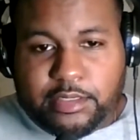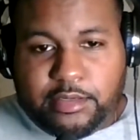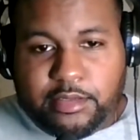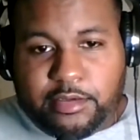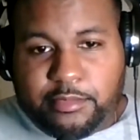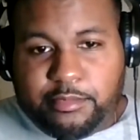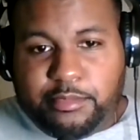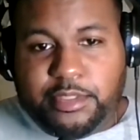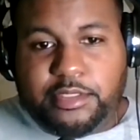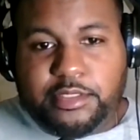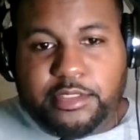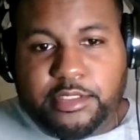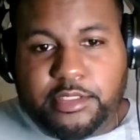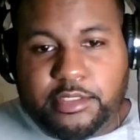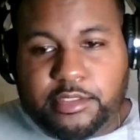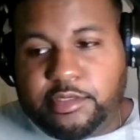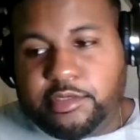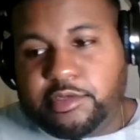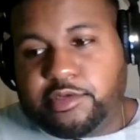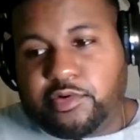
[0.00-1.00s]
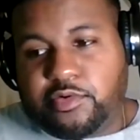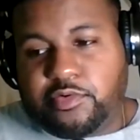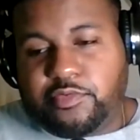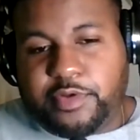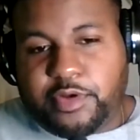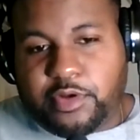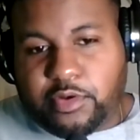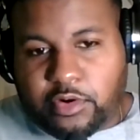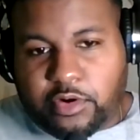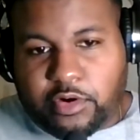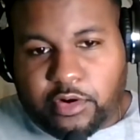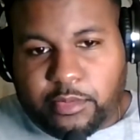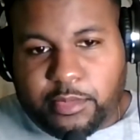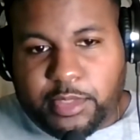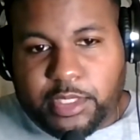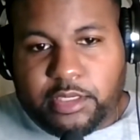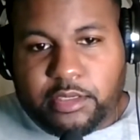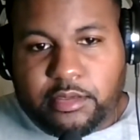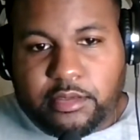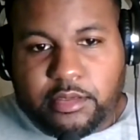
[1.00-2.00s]
ability to serve in the
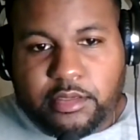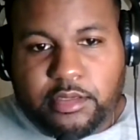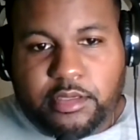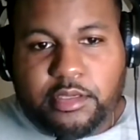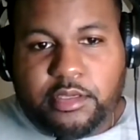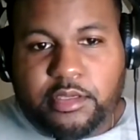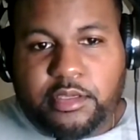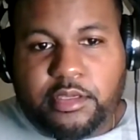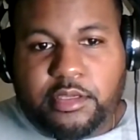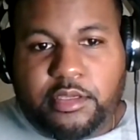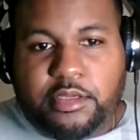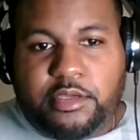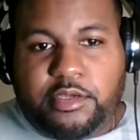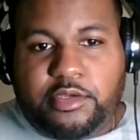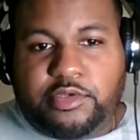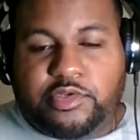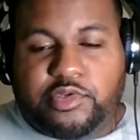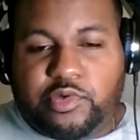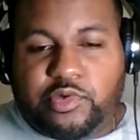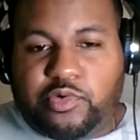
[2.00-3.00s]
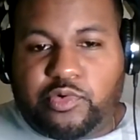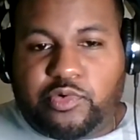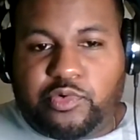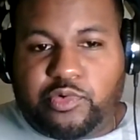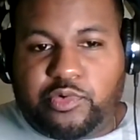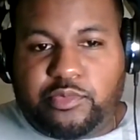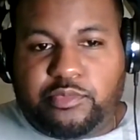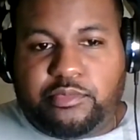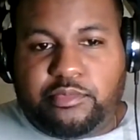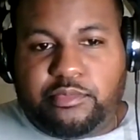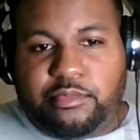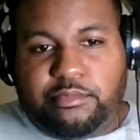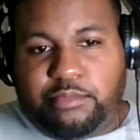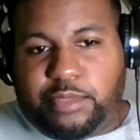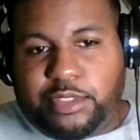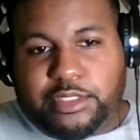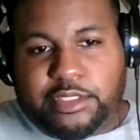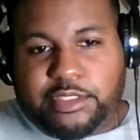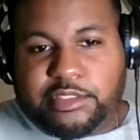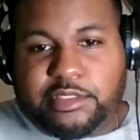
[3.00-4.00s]
army. So,
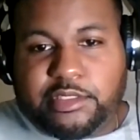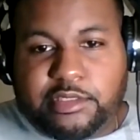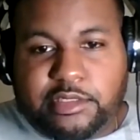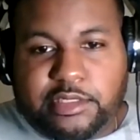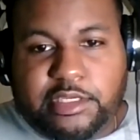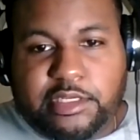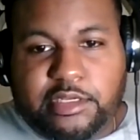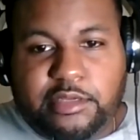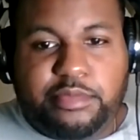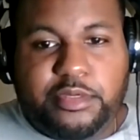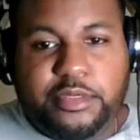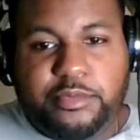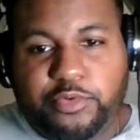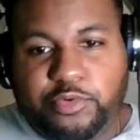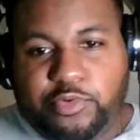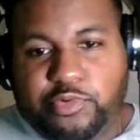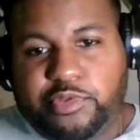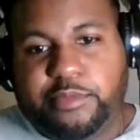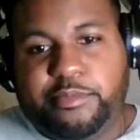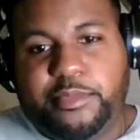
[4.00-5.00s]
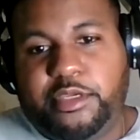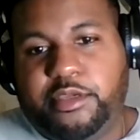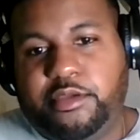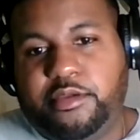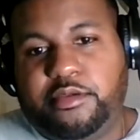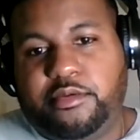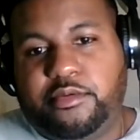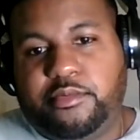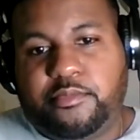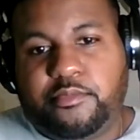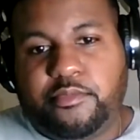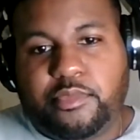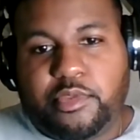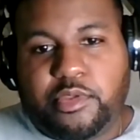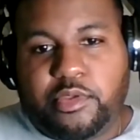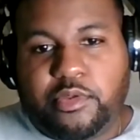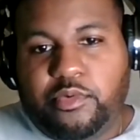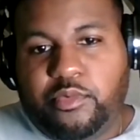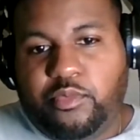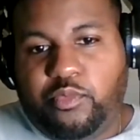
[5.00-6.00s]
but they still needed people to make
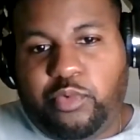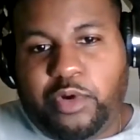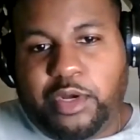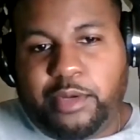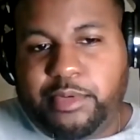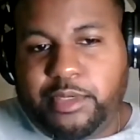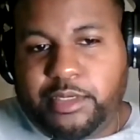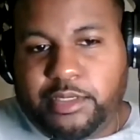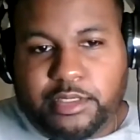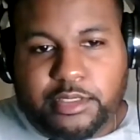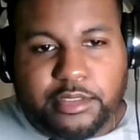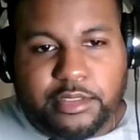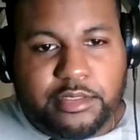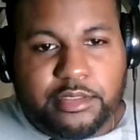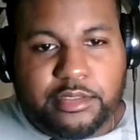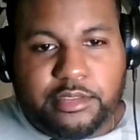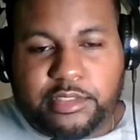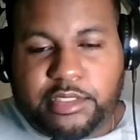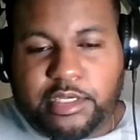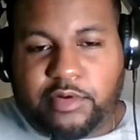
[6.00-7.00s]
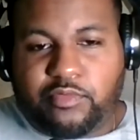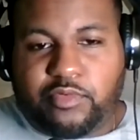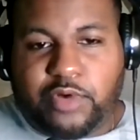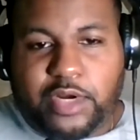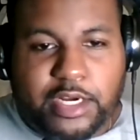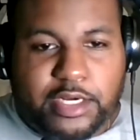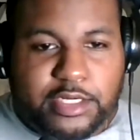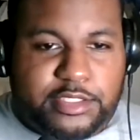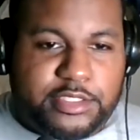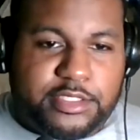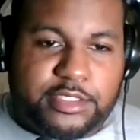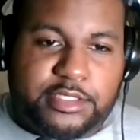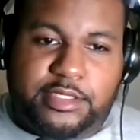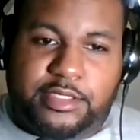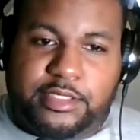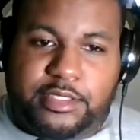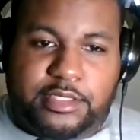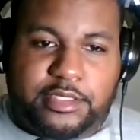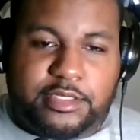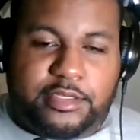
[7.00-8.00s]
weapons and
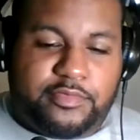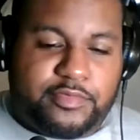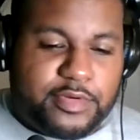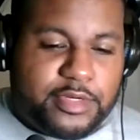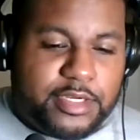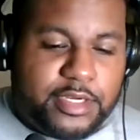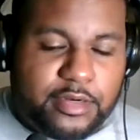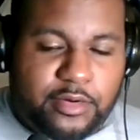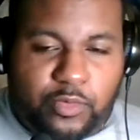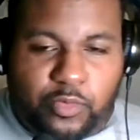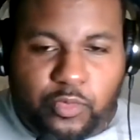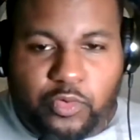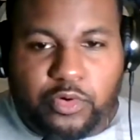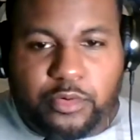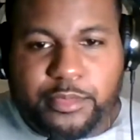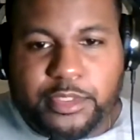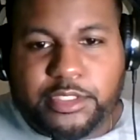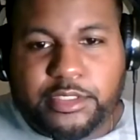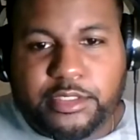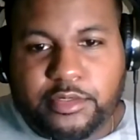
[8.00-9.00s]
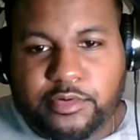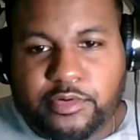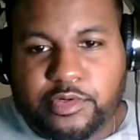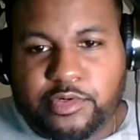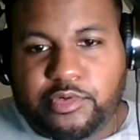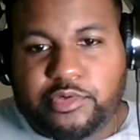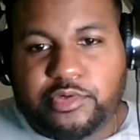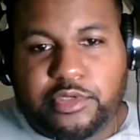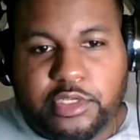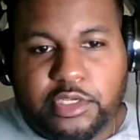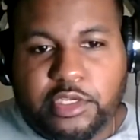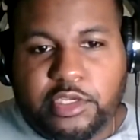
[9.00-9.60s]
ration and different kind of war materials.